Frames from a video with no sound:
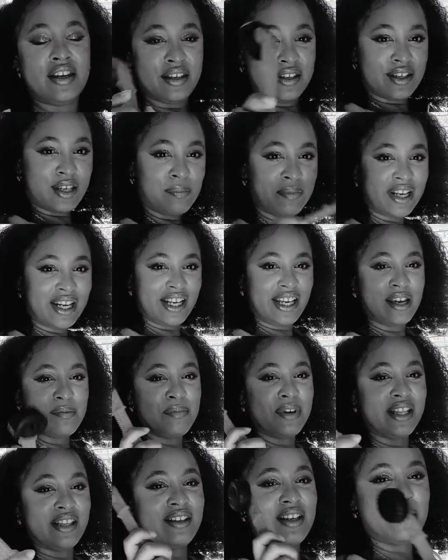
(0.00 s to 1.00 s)
Somebody give
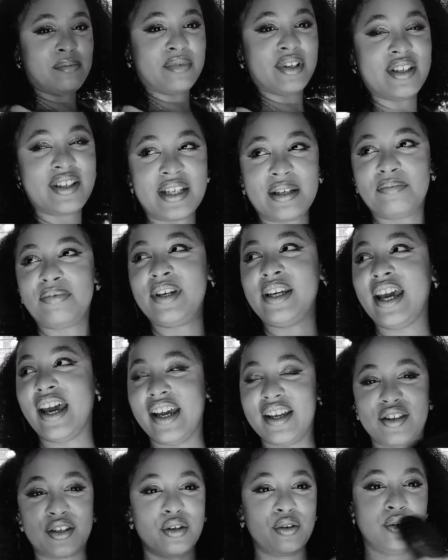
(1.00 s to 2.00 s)
me the number to
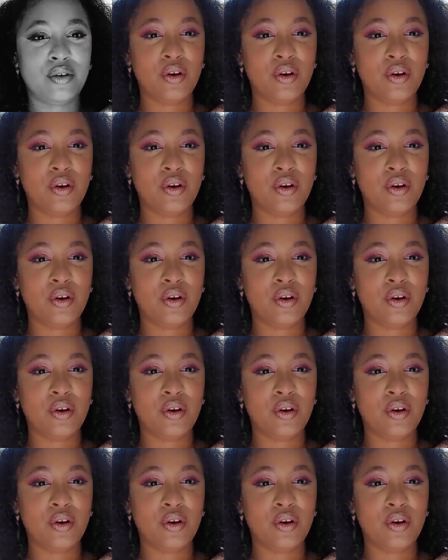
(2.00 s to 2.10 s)
CPS.